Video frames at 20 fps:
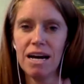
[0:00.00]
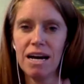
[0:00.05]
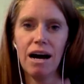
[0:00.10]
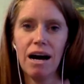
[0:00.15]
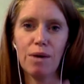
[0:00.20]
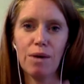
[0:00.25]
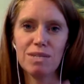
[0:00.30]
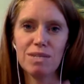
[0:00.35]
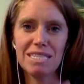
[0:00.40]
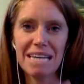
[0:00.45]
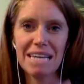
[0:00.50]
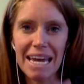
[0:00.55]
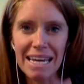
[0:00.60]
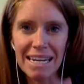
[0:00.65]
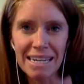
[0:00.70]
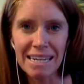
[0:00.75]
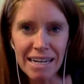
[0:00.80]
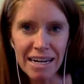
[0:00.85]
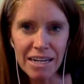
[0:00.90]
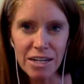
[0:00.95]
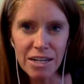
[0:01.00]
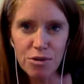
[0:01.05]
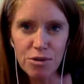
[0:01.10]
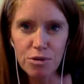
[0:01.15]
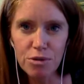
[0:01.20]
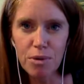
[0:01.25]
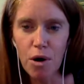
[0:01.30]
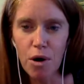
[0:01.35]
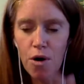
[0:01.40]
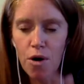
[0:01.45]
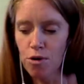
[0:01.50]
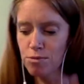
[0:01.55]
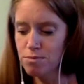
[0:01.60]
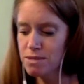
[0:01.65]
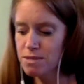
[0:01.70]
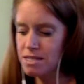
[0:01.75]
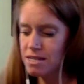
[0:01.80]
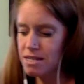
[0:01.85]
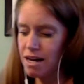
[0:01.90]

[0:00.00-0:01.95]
I was in and out of group homes.